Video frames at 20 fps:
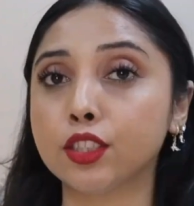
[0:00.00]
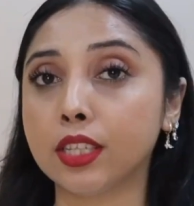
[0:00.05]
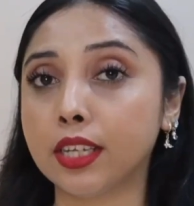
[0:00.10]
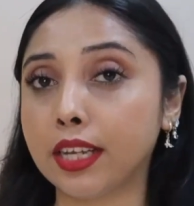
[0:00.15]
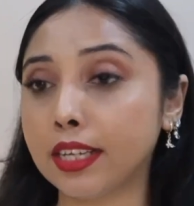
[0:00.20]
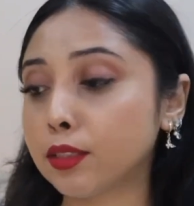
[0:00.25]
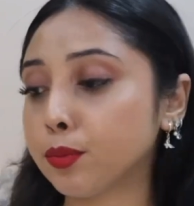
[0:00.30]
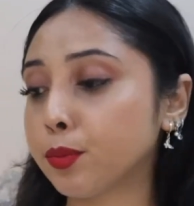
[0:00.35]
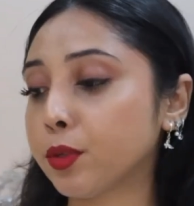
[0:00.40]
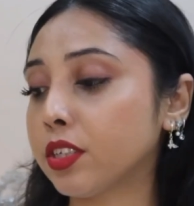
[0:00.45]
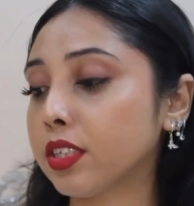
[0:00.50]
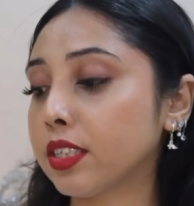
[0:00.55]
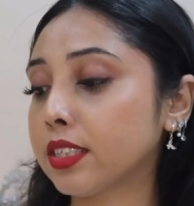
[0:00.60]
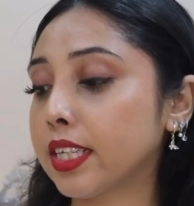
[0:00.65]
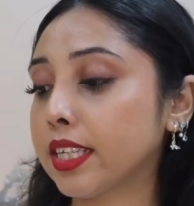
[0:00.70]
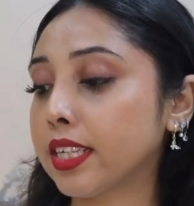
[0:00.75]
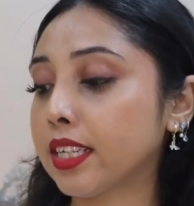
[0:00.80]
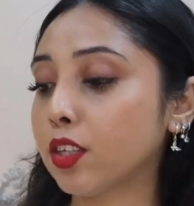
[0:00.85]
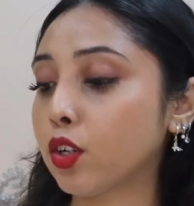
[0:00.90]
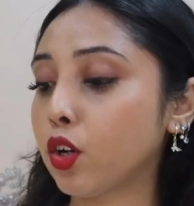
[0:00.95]
So the next product
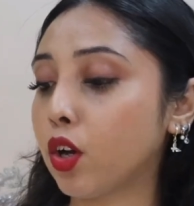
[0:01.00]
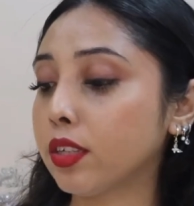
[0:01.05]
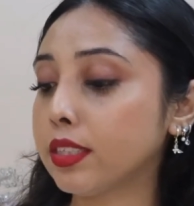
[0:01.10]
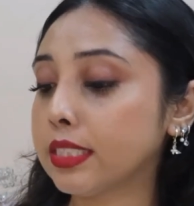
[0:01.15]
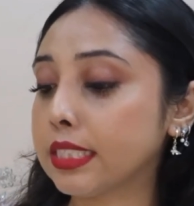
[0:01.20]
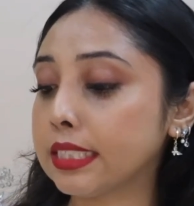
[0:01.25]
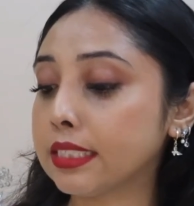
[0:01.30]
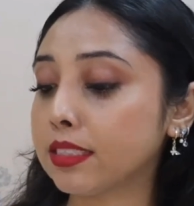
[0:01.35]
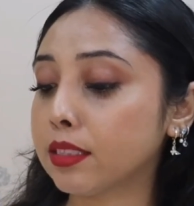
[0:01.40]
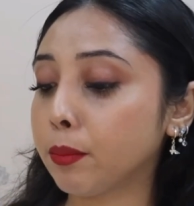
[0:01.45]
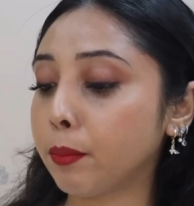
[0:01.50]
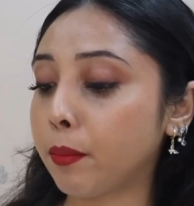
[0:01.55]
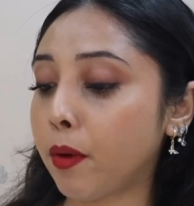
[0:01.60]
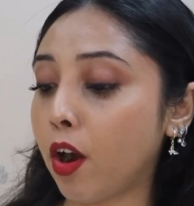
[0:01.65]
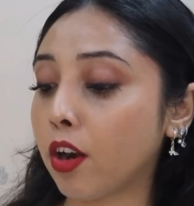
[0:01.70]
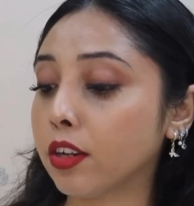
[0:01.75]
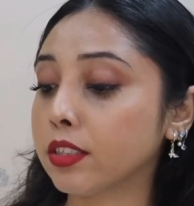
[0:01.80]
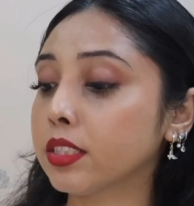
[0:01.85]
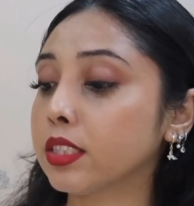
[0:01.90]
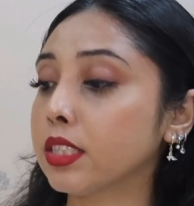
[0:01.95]
that I got is the
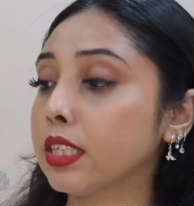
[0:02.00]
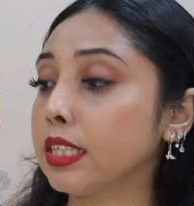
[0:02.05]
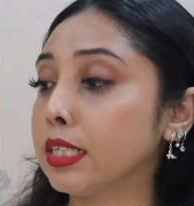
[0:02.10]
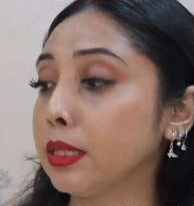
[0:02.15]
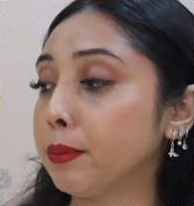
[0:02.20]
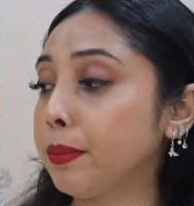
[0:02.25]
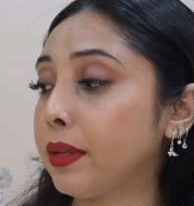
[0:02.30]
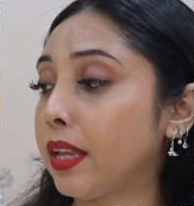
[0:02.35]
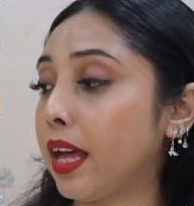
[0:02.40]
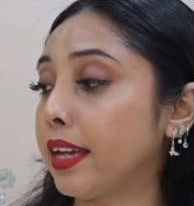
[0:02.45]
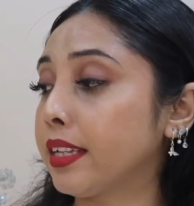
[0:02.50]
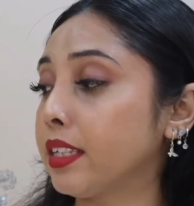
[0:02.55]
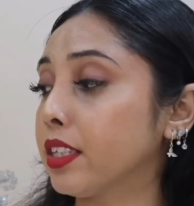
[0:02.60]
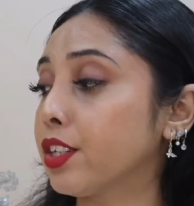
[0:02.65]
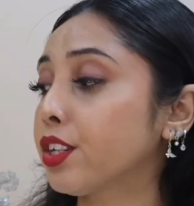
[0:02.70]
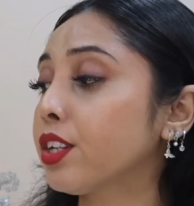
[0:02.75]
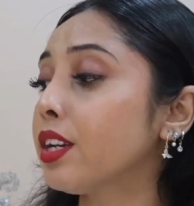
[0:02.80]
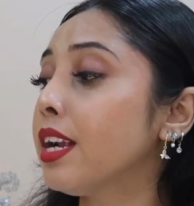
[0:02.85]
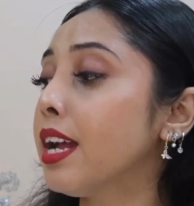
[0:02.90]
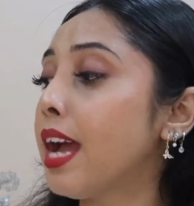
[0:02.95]
Mars lip
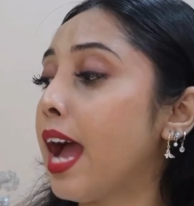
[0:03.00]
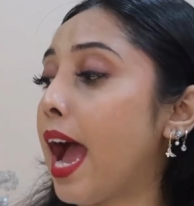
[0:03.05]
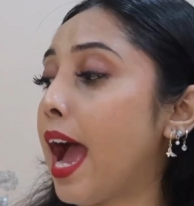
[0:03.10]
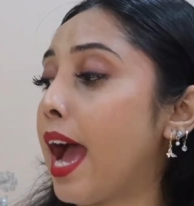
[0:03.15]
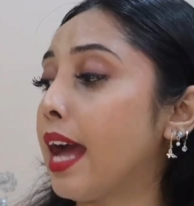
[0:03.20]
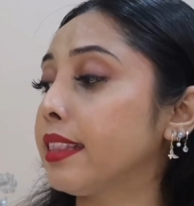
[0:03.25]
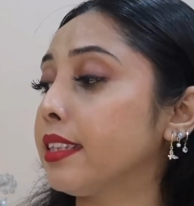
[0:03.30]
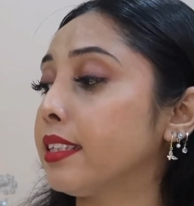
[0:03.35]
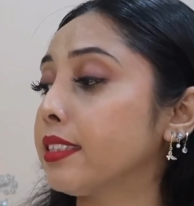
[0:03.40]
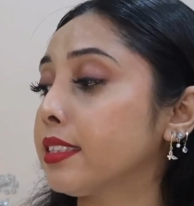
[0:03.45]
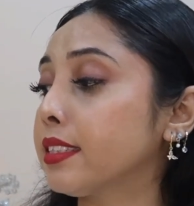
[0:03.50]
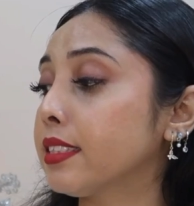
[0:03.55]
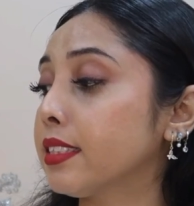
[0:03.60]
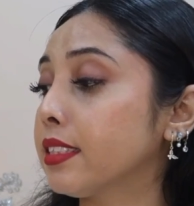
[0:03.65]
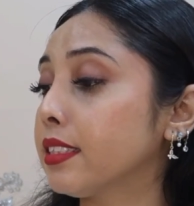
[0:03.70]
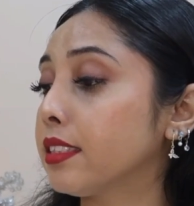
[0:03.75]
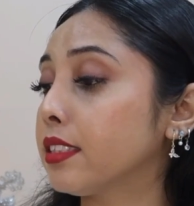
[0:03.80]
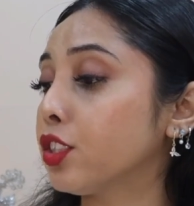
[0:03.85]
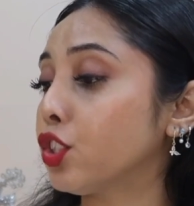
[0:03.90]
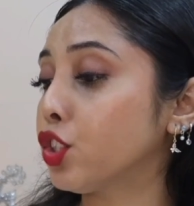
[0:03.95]
liner, and this is
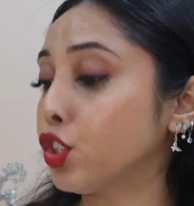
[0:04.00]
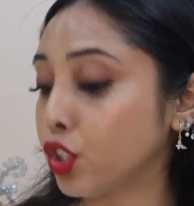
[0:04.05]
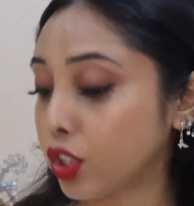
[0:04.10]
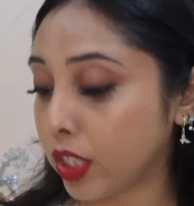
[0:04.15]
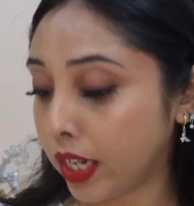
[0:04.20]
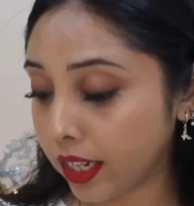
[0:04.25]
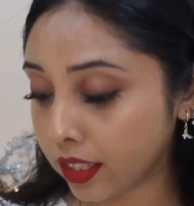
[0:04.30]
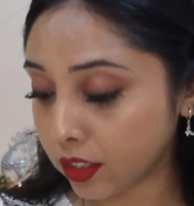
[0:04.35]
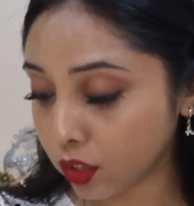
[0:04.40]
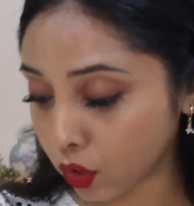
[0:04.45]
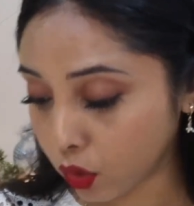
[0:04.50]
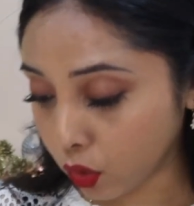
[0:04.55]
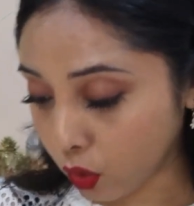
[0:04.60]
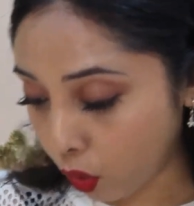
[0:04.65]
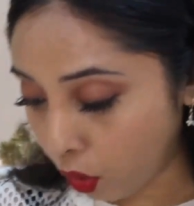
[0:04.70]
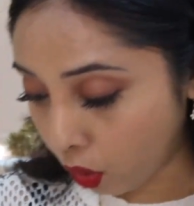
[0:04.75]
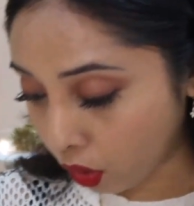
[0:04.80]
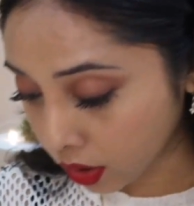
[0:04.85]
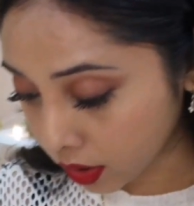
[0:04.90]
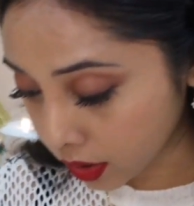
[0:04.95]
in the shade
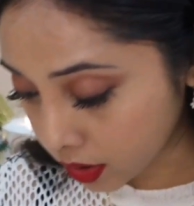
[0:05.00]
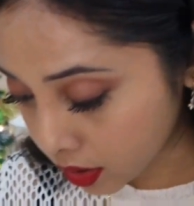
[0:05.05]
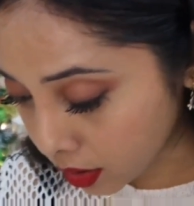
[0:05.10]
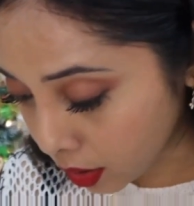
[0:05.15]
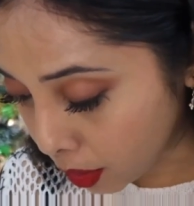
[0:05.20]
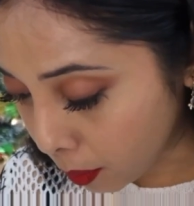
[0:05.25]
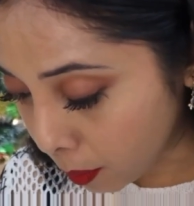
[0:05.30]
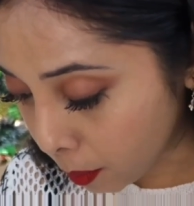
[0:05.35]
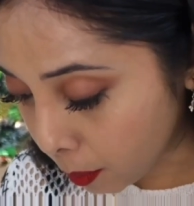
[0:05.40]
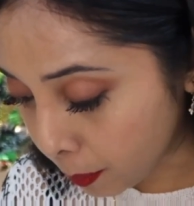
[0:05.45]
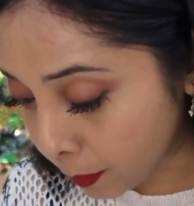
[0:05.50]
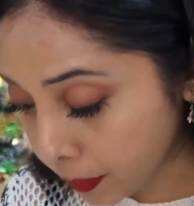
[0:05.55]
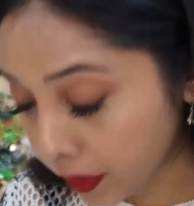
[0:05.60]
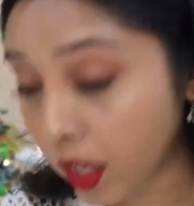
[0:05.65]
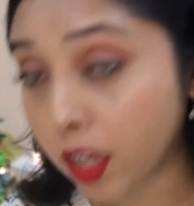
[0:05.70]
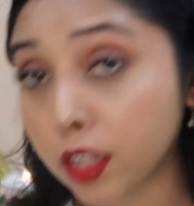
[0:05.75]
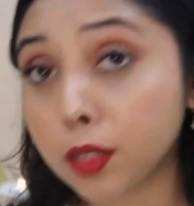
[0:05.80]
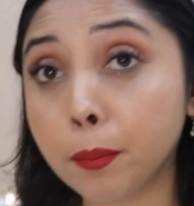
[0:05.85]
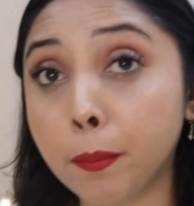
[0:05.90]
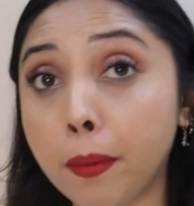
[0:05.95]
called
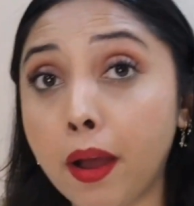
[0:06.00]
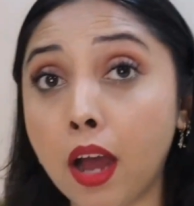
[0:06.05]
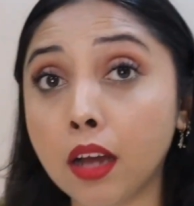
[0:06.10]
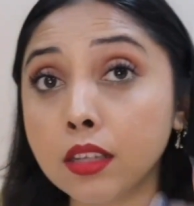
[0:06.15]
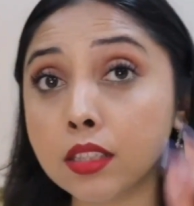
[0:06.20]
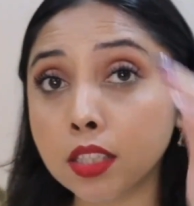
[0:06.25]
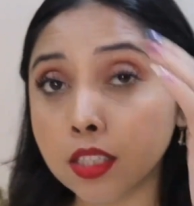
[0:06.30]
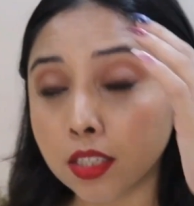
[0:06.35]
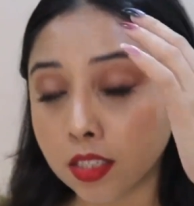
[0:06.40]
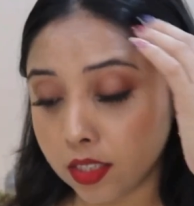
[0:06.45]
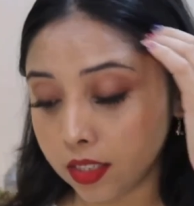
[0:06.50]
Bloodbath.